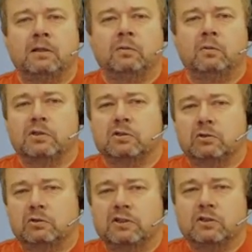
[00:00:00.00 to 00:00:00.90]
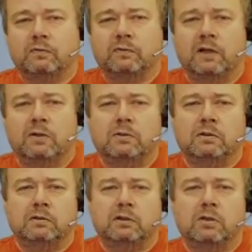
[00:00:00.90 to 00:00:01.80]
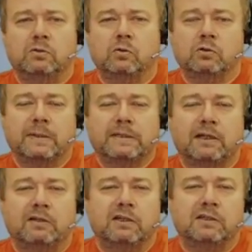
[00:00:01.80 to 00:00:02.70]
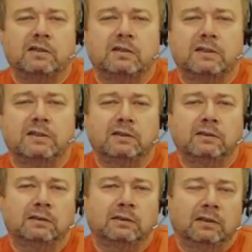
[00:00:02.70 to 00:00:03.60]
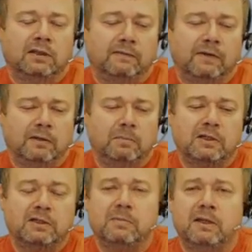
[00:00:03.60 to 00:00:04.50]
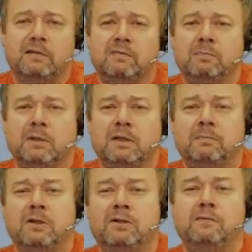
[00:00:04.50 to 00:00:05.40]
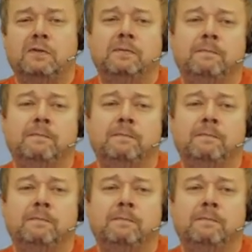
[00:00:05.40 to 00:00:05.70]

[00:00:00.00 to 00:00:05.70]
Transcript: With storage off-node and nodes automatically restarted, availability may even be improved.